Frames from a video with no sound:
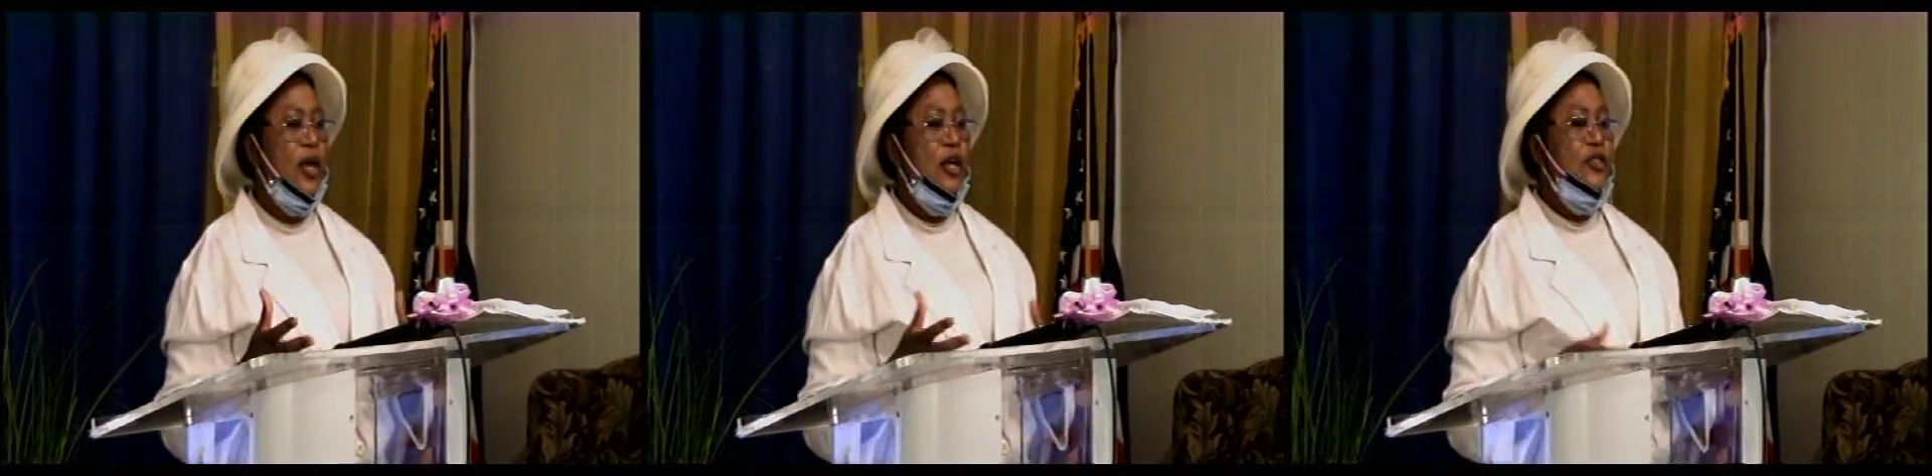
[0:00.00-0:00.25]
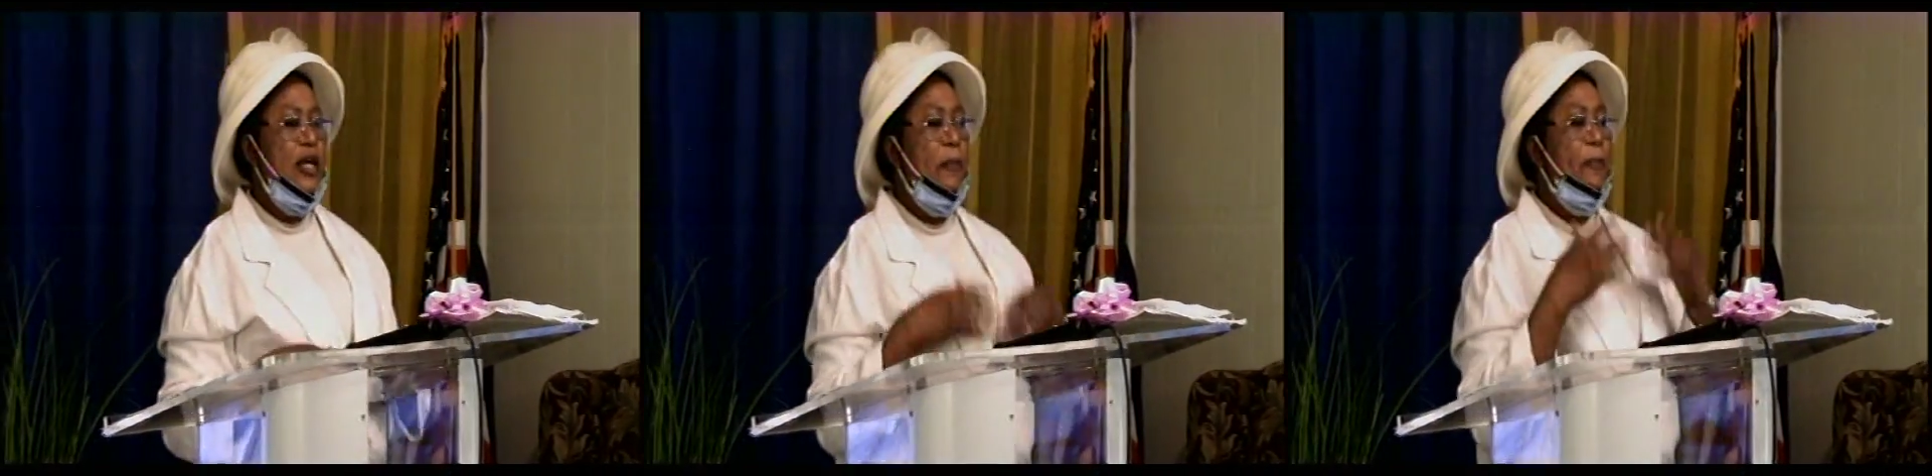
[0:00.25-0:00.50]

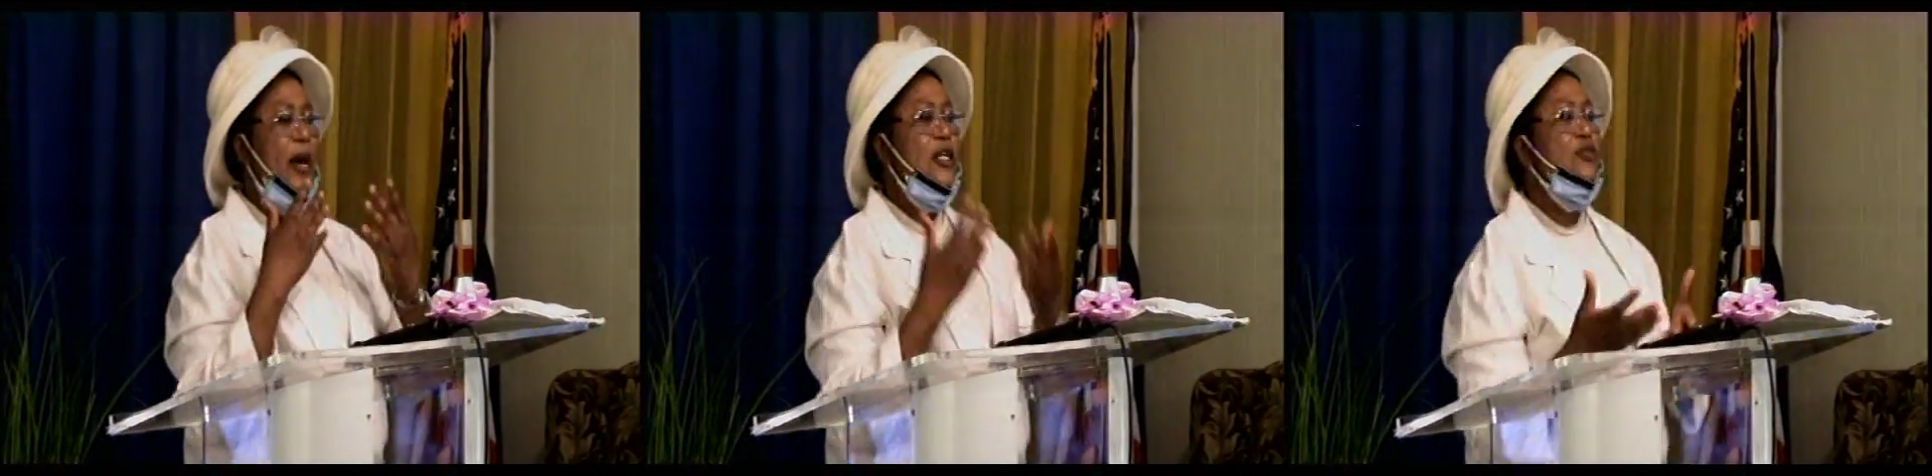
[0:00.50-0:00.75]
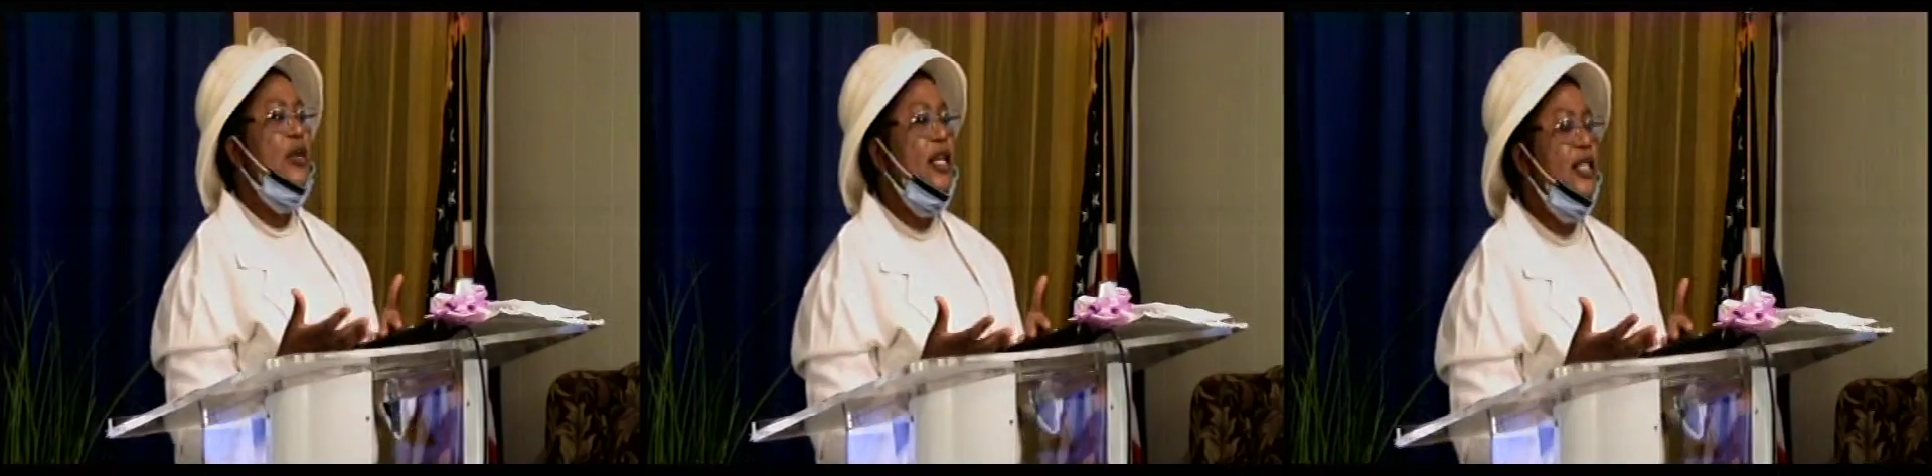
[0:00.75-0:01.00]
So I'm
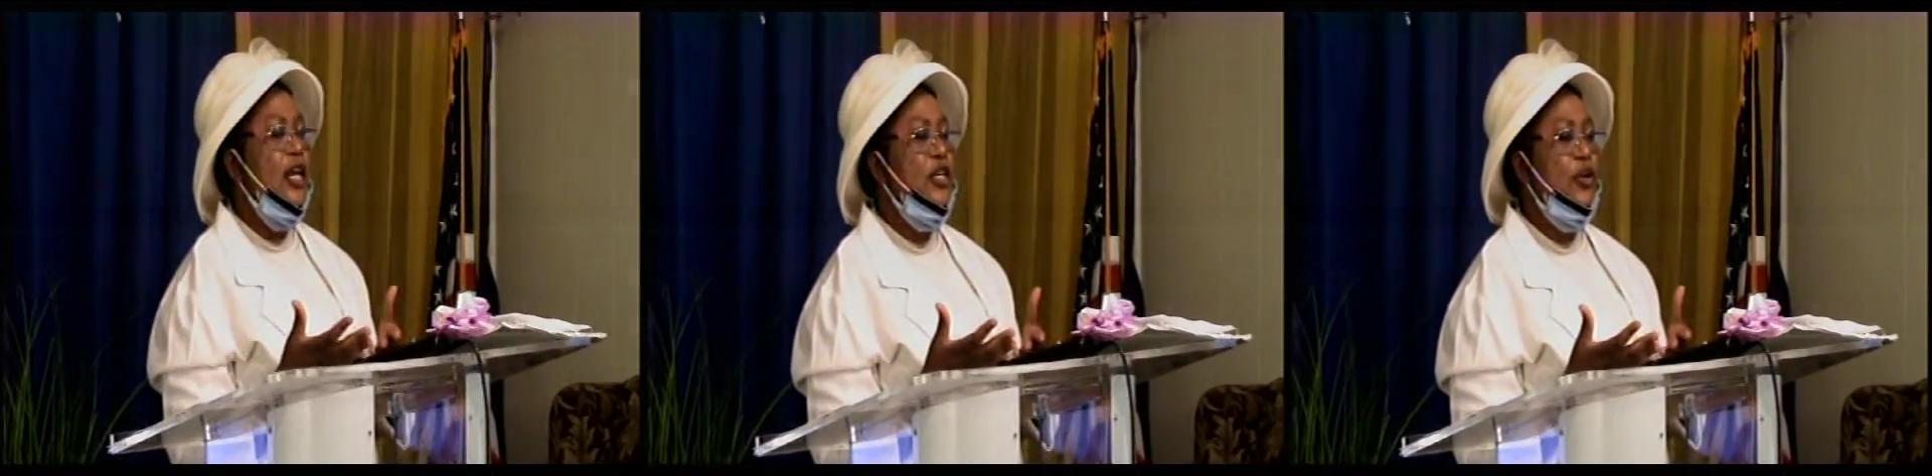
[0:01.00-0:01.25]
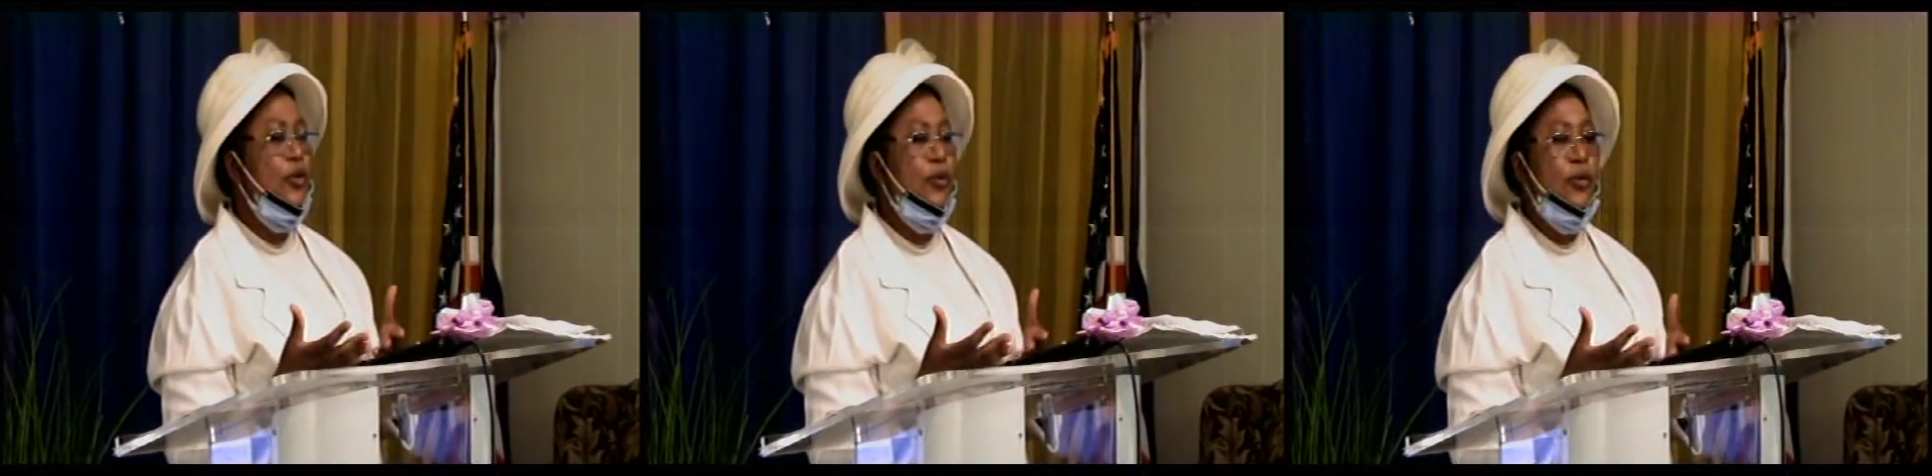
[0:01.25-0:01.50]
persuading
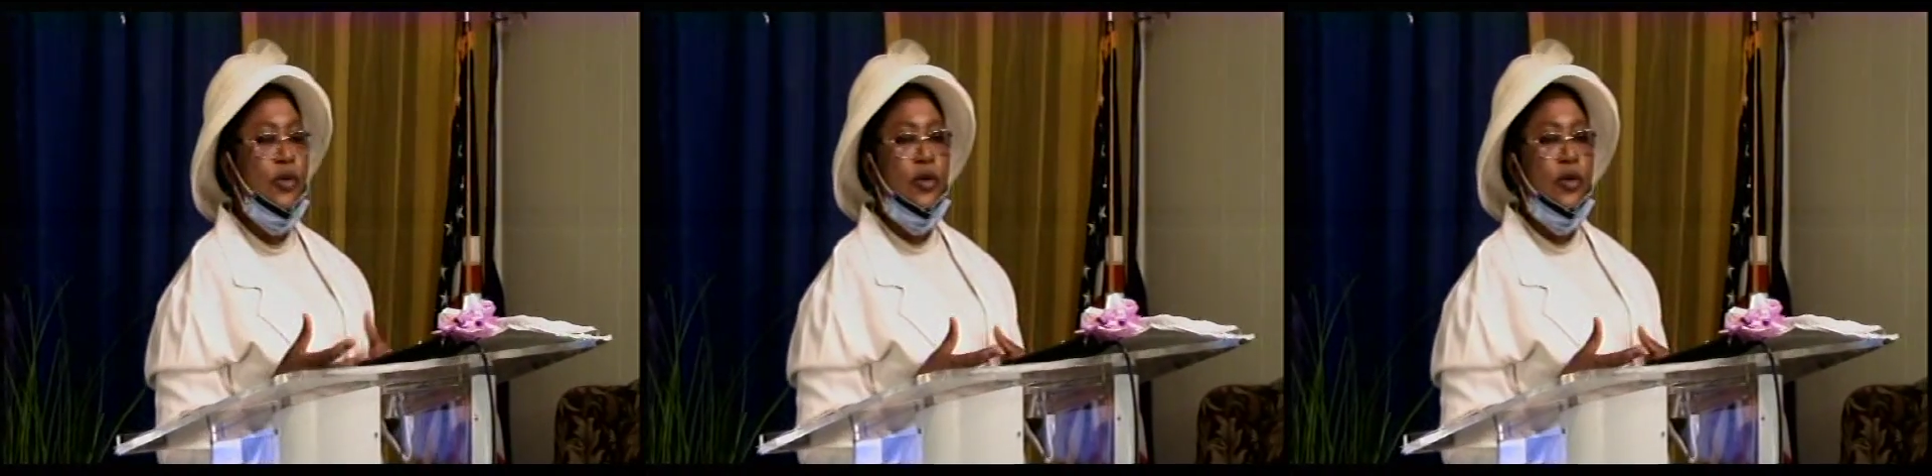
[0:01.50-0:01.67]
you